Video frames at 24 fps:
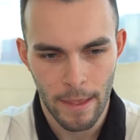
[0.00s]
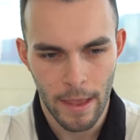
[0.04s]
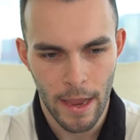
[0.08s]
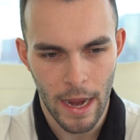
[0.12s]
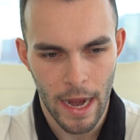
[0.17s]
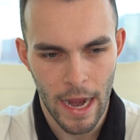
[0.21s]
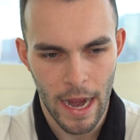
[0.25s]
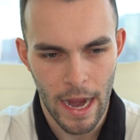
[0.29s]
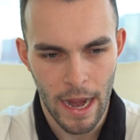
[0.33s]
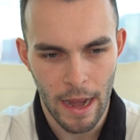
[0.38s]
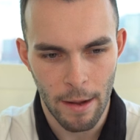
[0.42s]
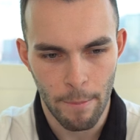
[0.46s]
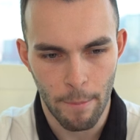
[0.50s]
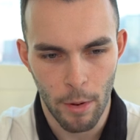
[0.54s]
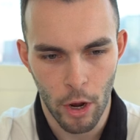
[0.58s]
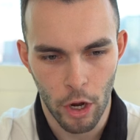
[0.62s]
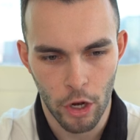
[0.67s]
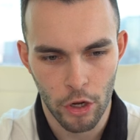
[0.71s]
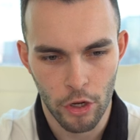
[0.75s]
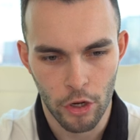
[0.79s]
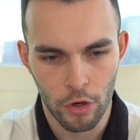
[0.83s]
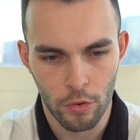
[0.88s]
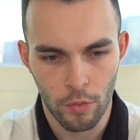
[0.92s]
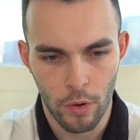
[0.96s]
and
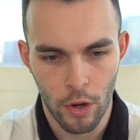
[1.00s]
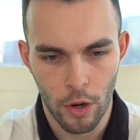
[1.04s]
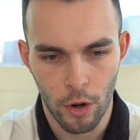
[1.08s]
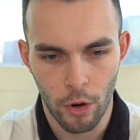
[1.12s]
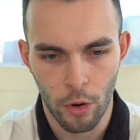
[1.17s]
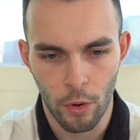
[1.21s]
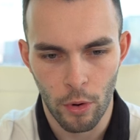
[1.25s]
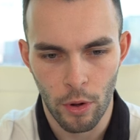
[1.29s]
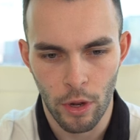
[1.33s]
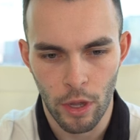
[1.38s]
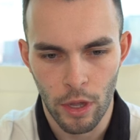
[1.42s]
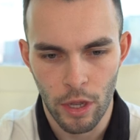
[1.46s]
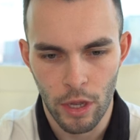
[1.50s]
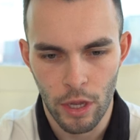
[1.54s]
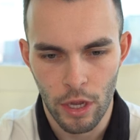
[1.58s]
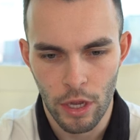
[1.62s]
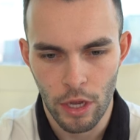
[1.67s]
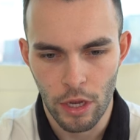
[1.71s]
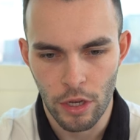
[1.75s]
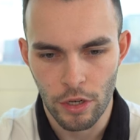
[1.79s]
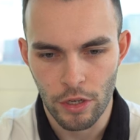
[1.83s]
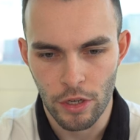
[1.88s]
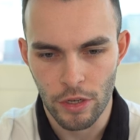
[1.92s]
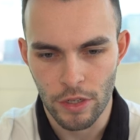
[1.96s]
Buckner Road
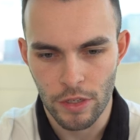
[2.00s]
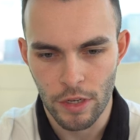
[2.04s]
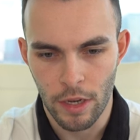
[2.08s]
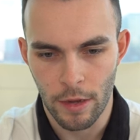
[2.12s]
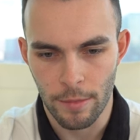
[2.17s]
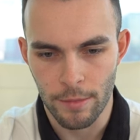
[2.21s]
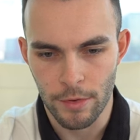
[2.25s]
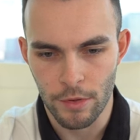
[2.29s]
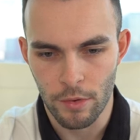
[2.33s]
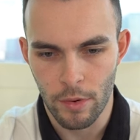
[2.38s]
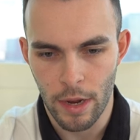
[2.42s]
just comes